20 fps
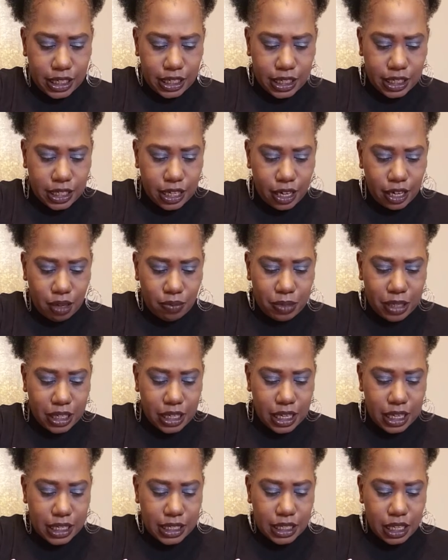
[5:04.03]
concerned
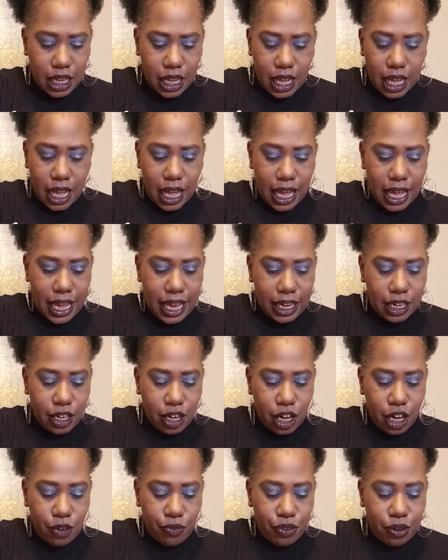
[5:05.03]
because I
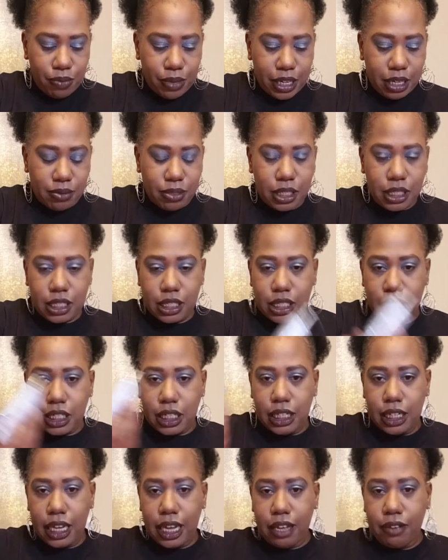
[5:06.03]
hadn't heard from him since
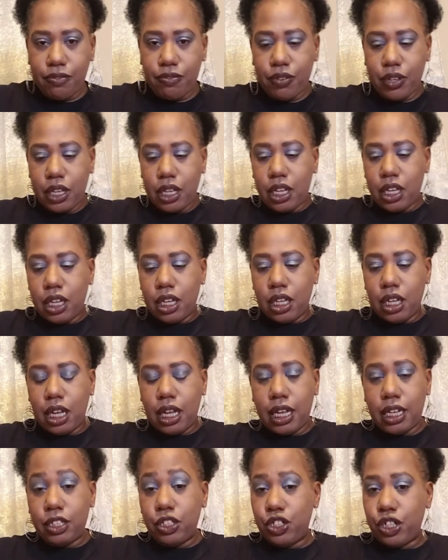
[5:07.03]
he left
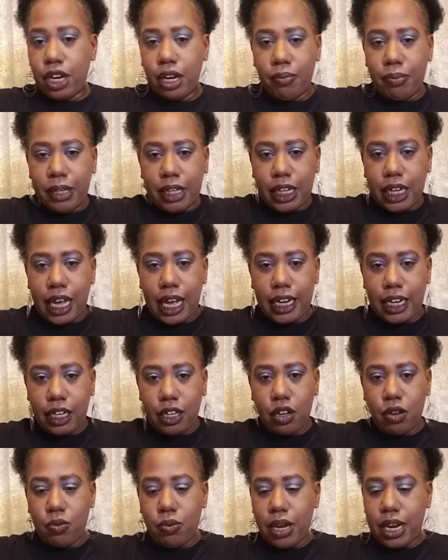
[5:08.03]
Germany. I
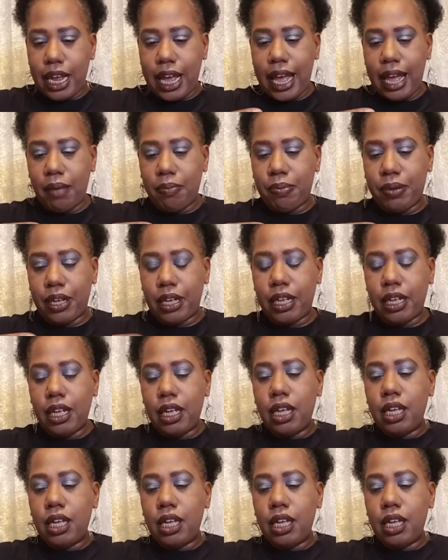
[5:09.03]
didn't know what happened.